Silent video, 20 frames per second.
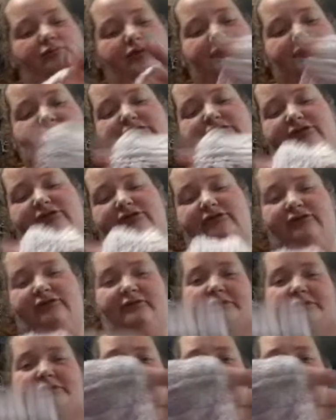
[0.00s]
this is the
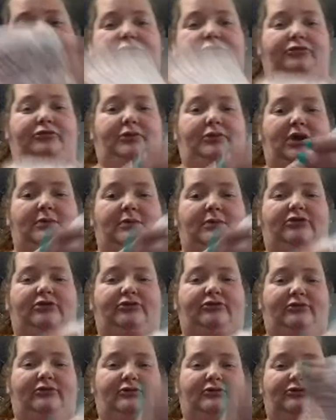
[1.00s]
very first one I made, so
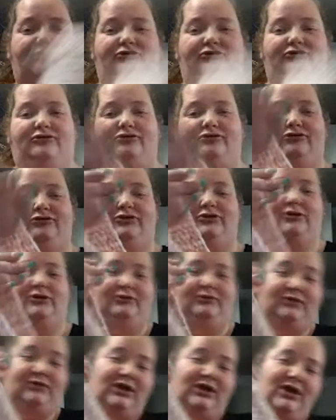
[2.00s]
it's just,
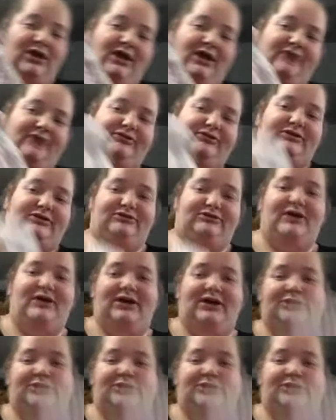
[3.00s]
it's not going to be